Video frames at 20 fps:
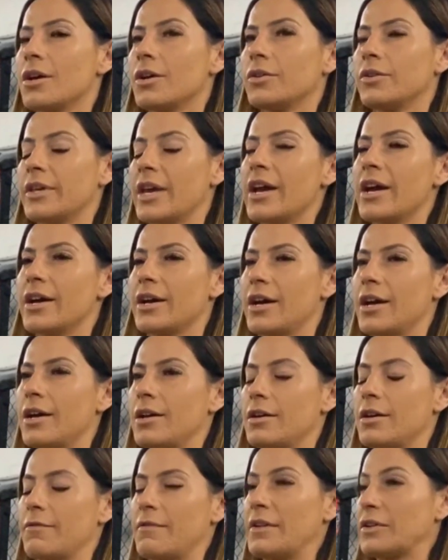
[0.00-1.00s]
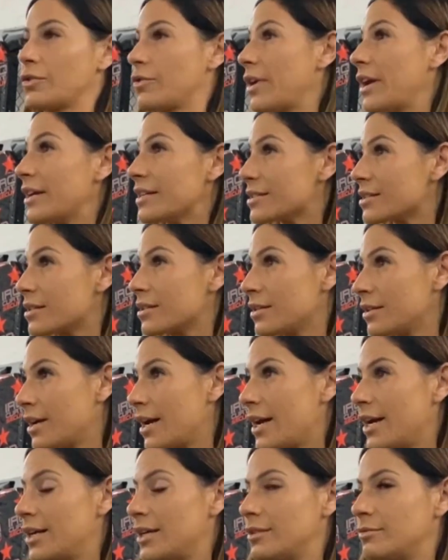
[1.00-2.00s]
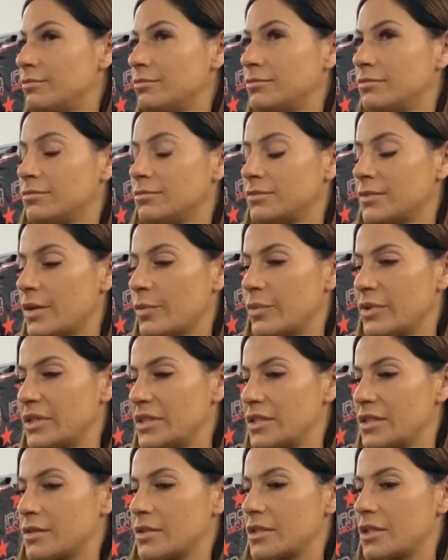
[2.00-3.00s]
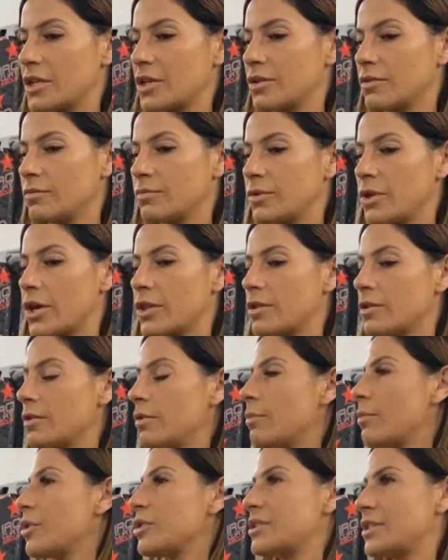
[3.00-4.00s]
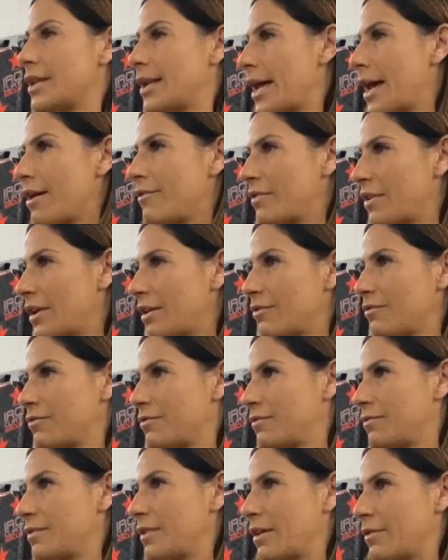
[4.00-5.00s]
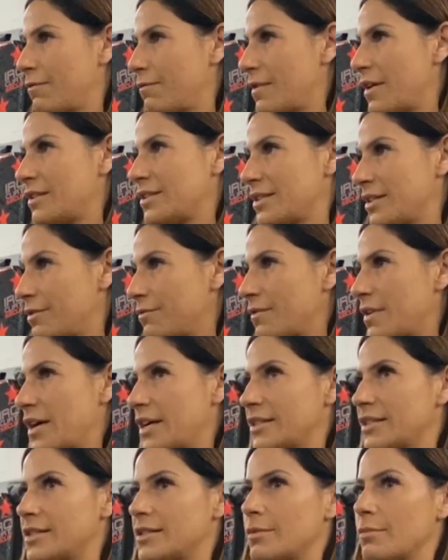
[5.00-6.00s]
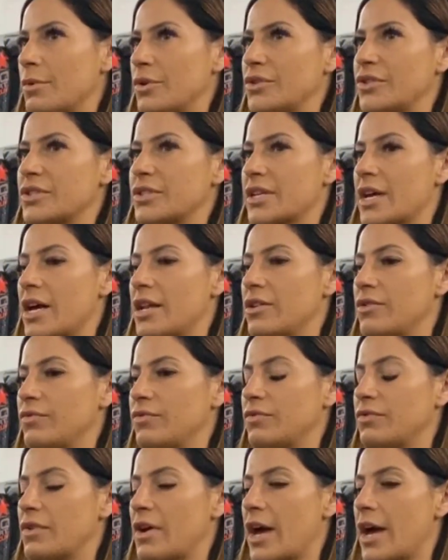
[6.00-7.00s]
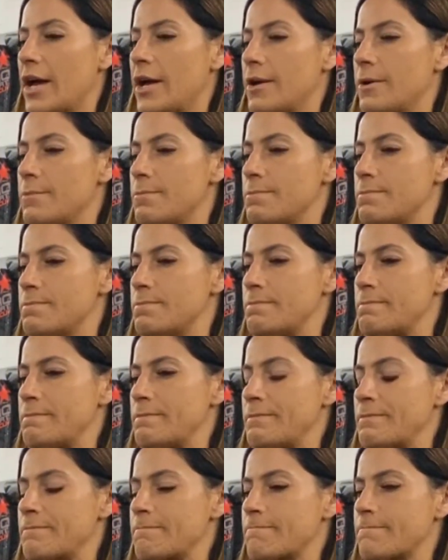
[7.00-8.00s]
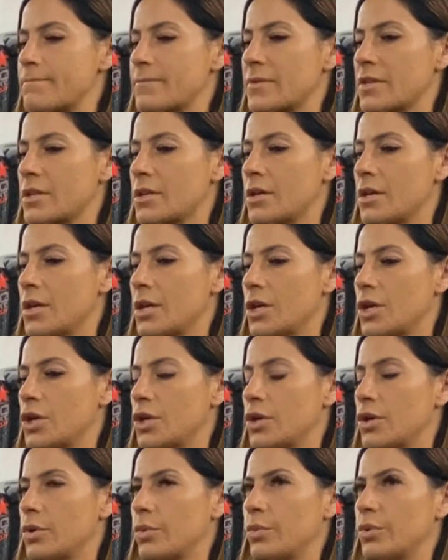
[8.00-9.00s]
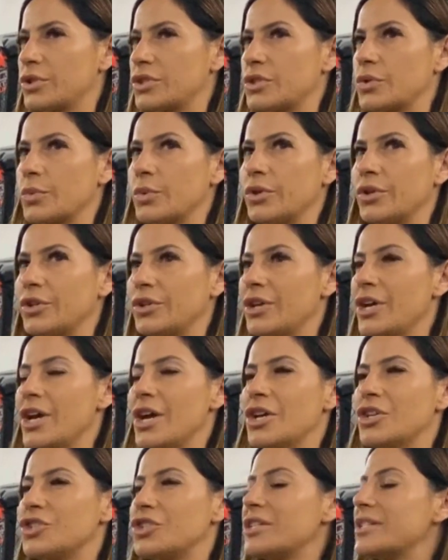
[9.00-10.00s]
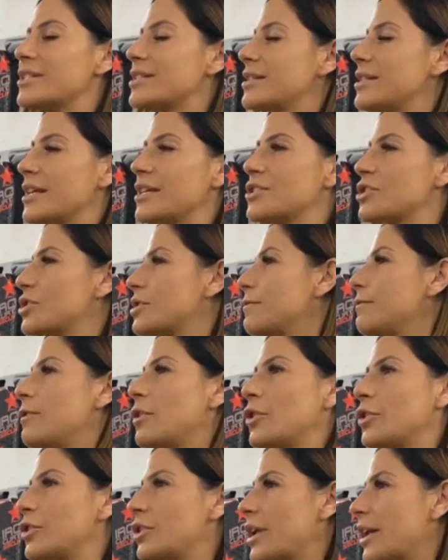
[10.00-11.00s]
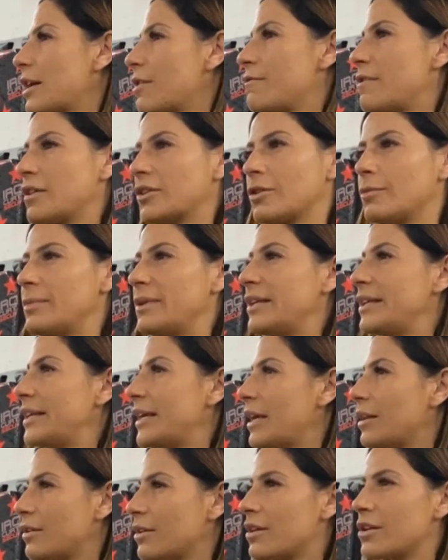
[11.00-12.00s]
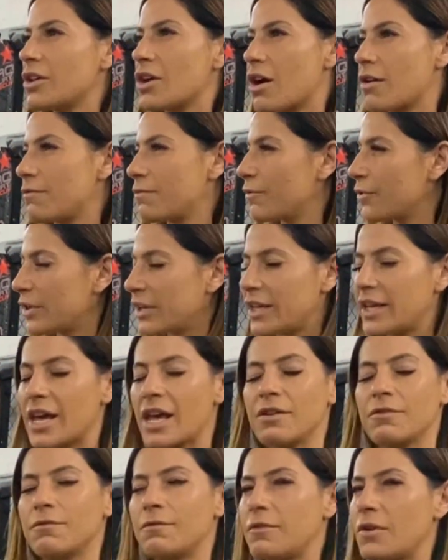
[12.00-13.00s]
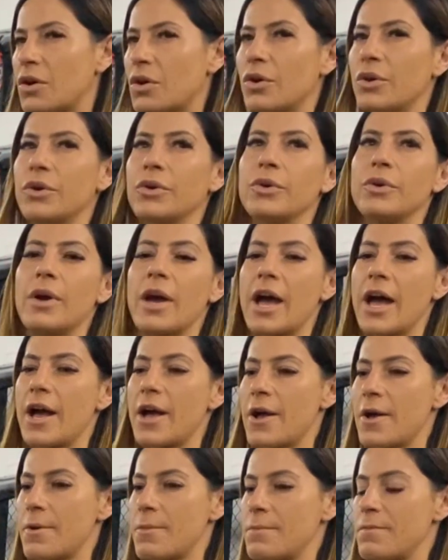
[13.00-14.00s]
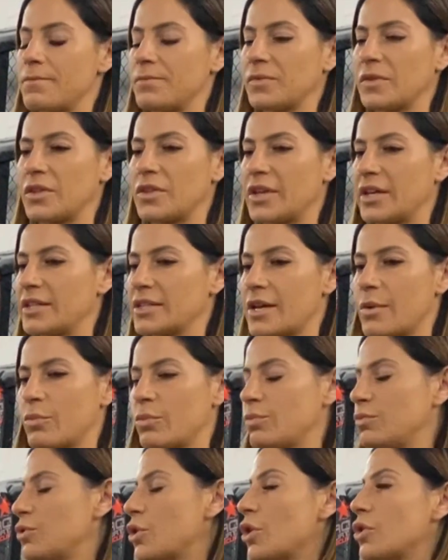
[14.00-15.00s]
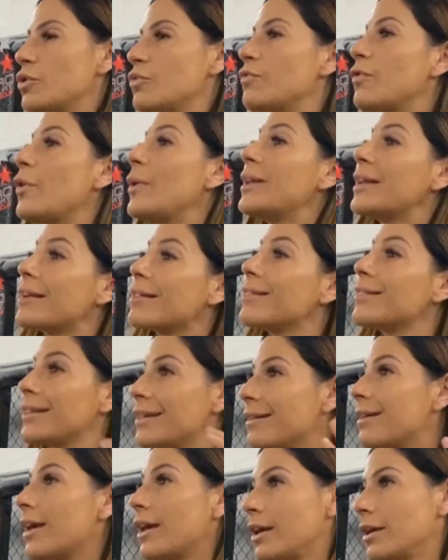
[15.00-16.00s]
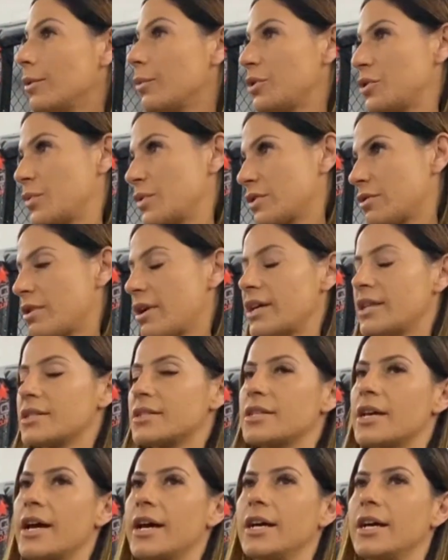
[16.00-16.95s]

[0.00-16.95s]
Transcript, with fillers: Yeah, uh, I felt great. Um, it was yeah the most alive that I've that I've felt in a fight. The most kind of um, what's the word? Just things just flowed. Like I felt completely free. in yeah free in flow. Um, thing not very little thinking, which was great.